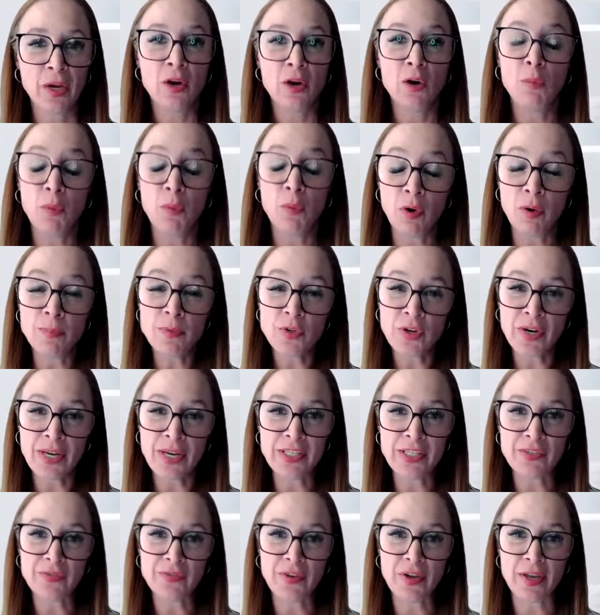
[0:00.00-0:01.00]
A warm
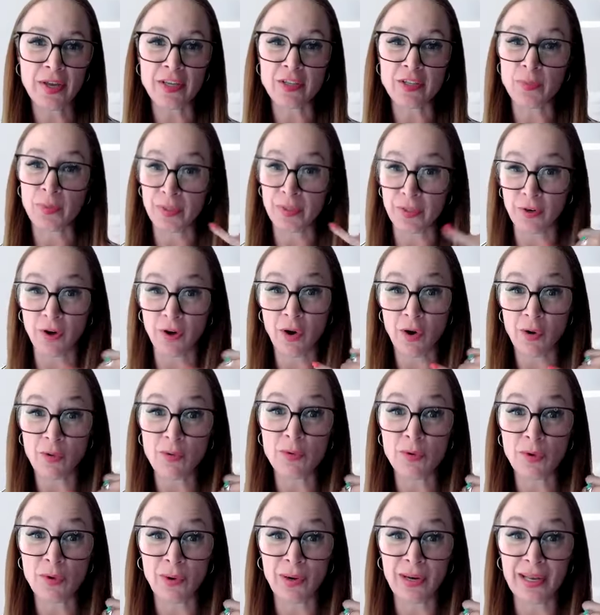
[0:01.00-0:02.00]
transfer is when the
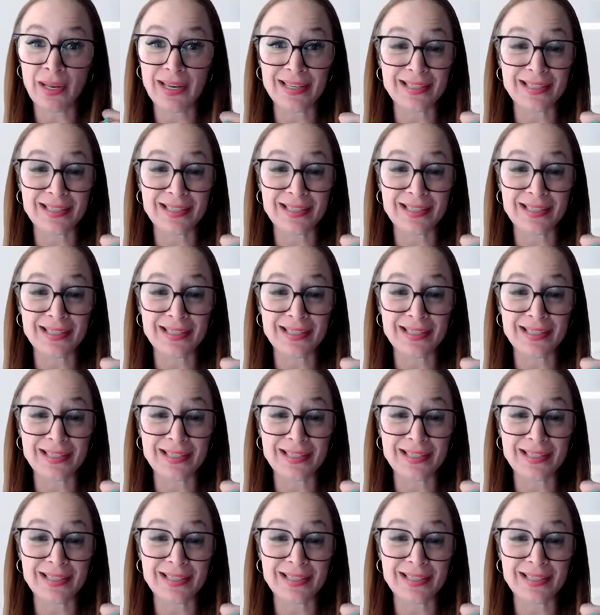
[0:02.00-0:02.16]
cold caller